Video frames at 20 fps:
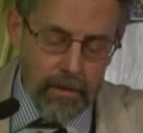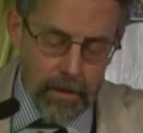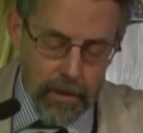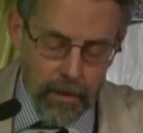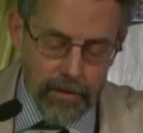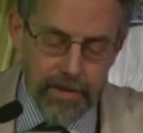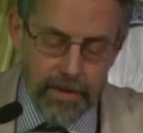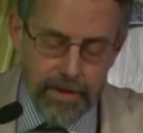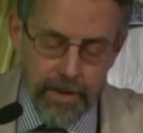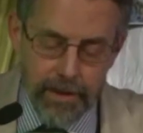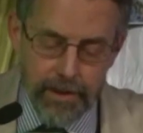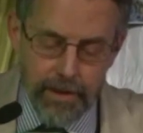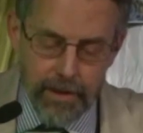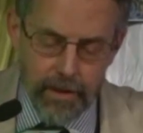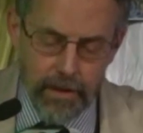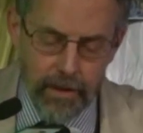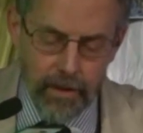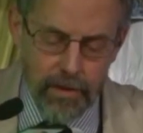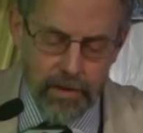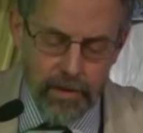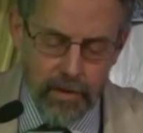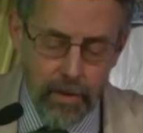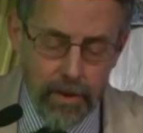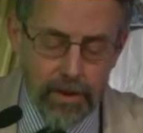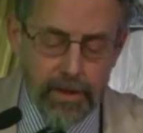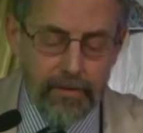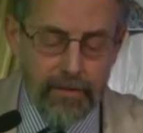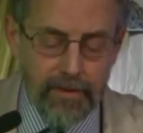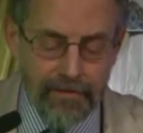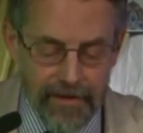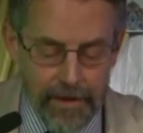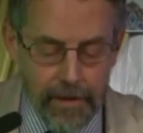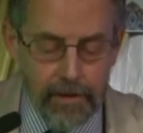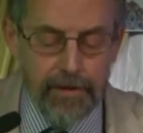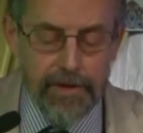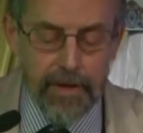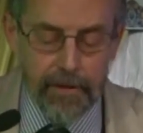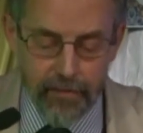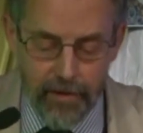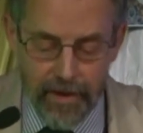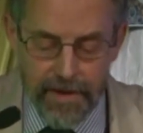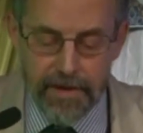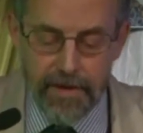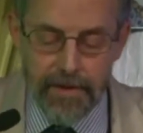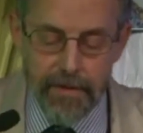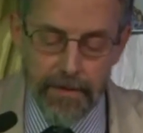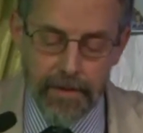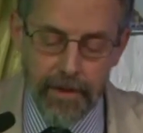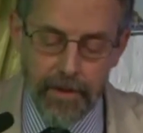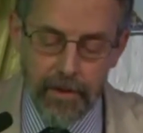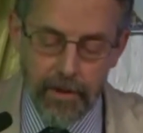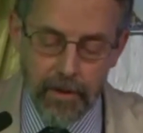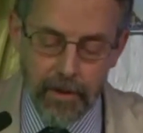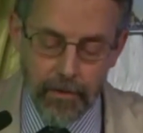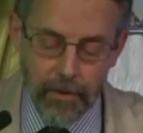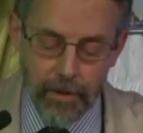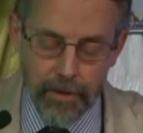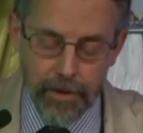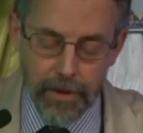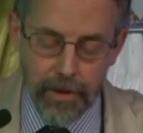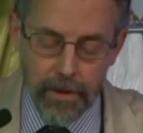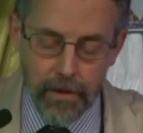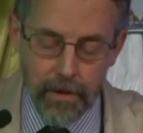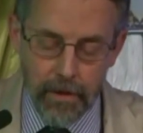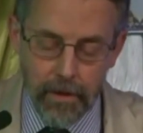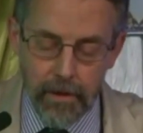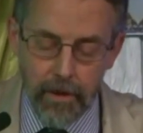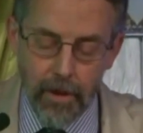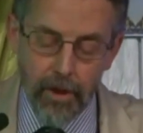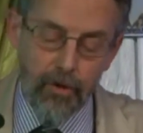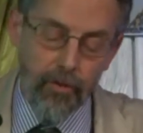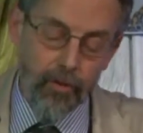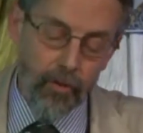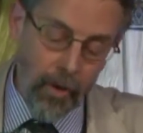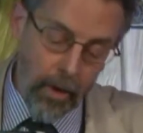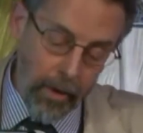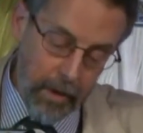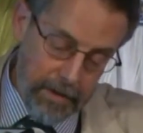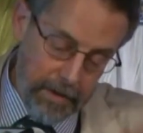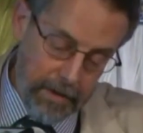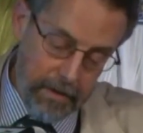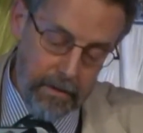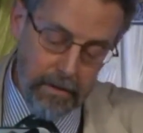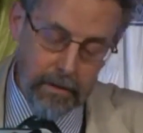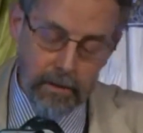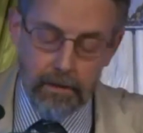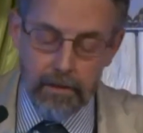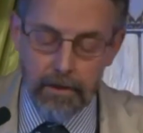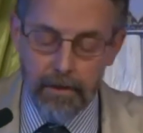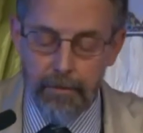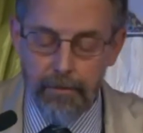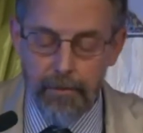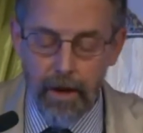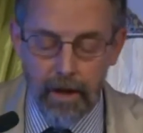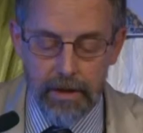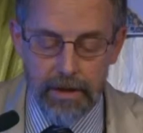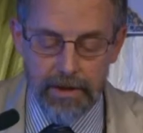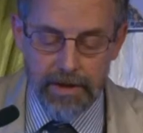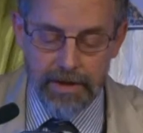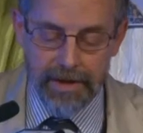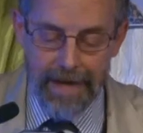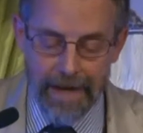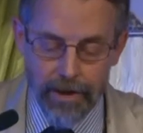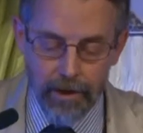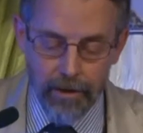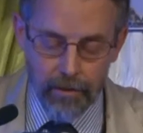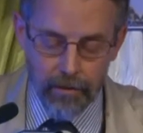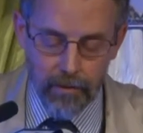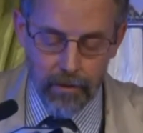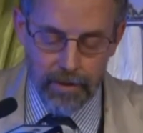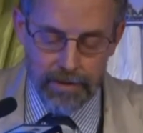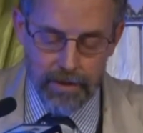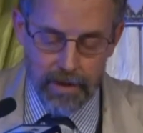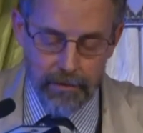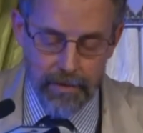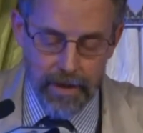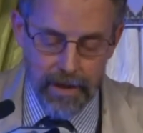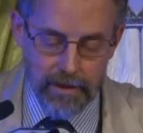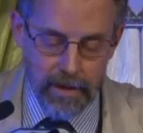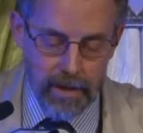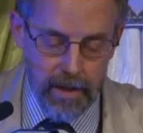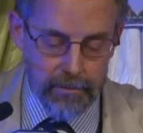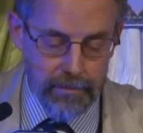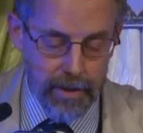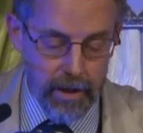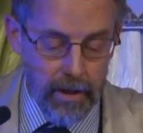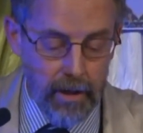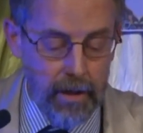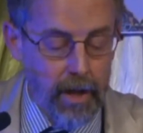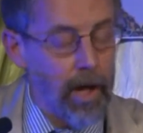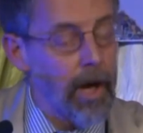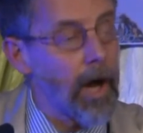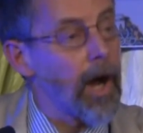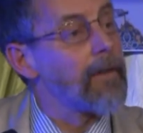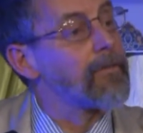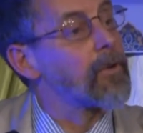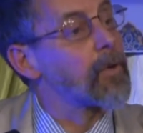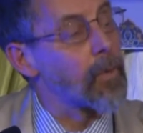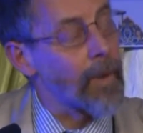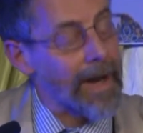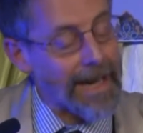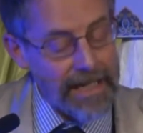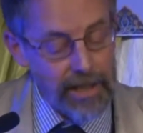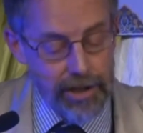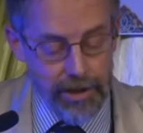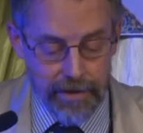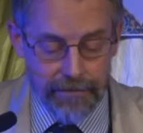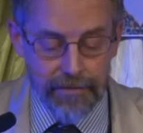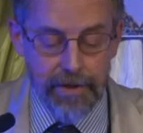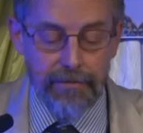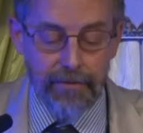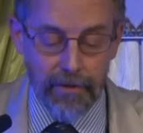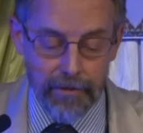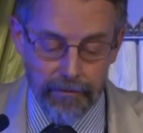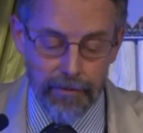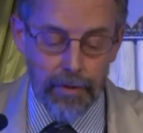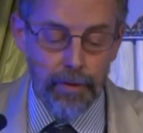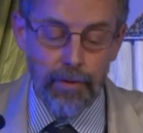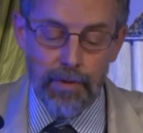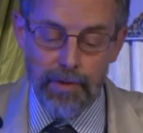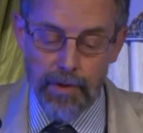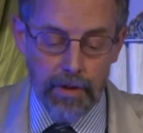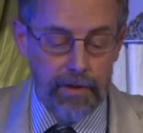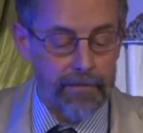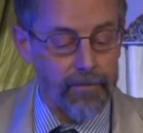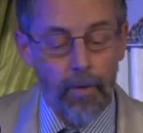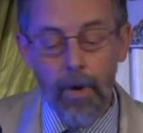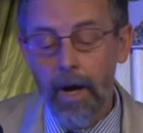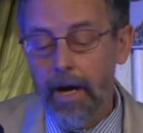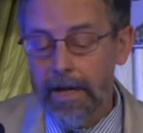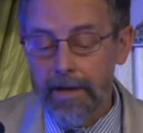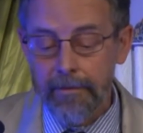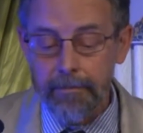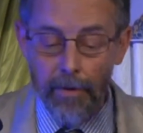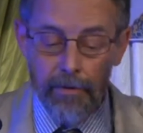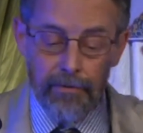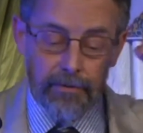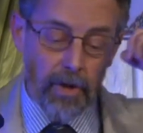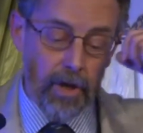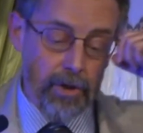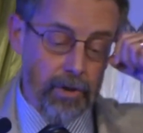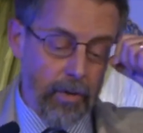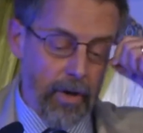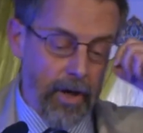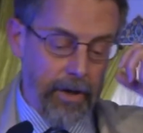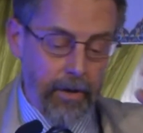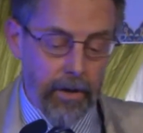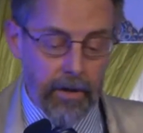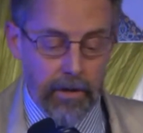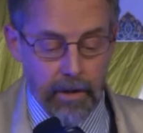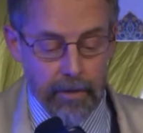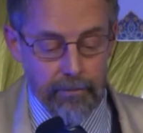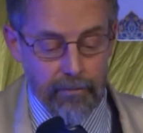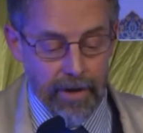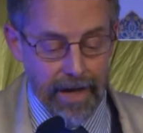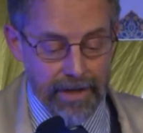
close attention to those works reveals the presence within the community across in the pockets scattered across the Abbasid Empire of a range of different views on a variety of both doctrinal and